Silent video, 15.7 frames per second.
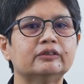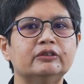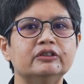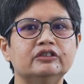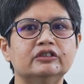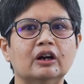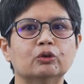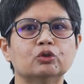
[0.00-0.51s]

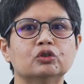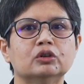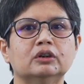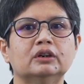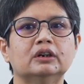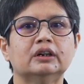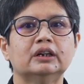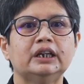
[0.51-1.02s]
result
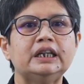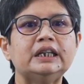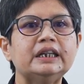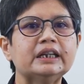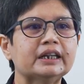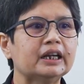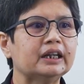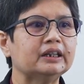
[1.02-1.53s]

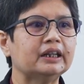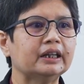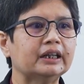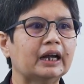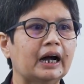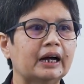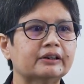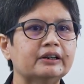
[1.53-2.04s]
indicate
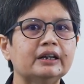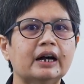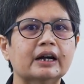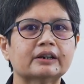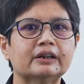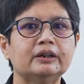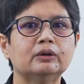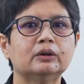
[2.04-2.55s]
that
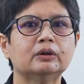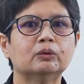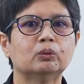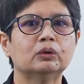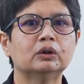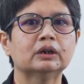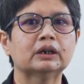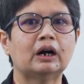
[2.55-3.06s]
aring-aring
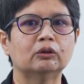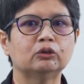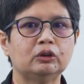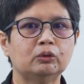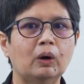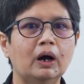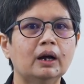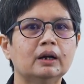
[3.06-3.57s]

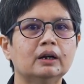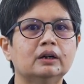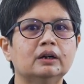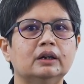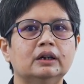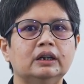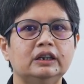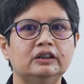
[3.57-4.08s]
cultivar
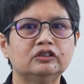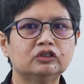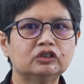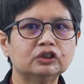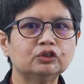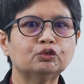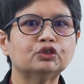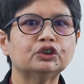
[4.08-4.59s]
is
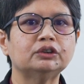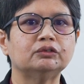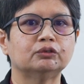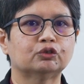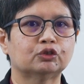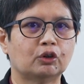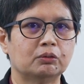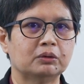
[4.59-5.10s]
different
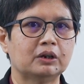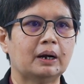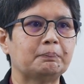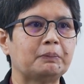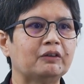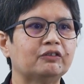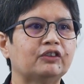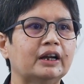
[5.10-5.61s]
from
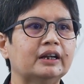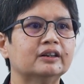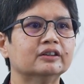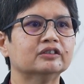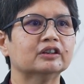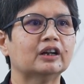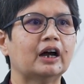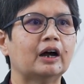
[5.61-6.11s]
Kappa
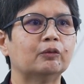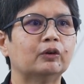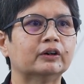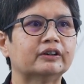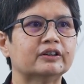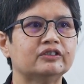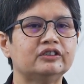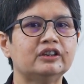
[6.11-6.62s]
Ficus
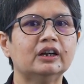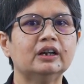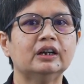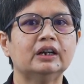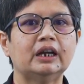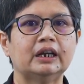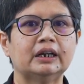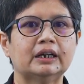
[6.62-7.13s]
avarezia
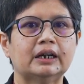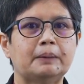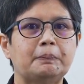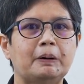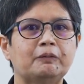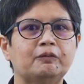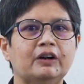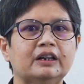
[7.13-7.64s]
and
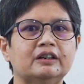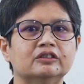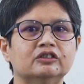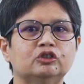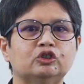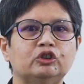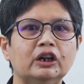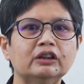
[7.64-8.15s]
Kappa
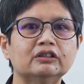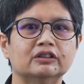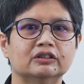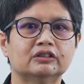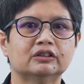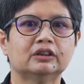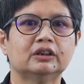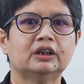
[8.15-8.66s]
Ficus
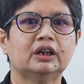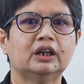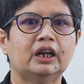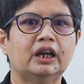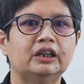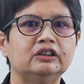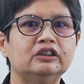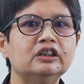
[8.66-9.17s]
striatus,
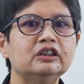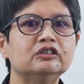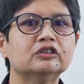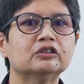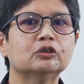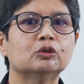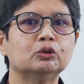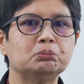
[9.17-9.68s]
and
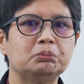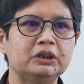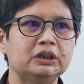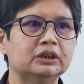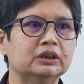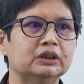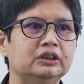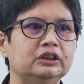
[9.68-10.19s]
this could
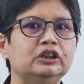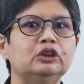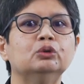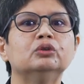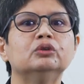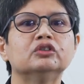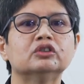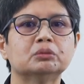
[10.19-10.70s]
be a
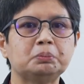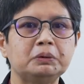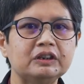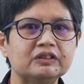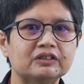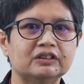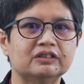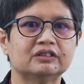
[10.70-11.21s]
new
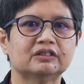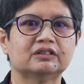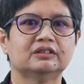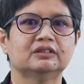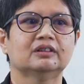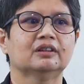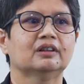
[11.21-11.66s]
species.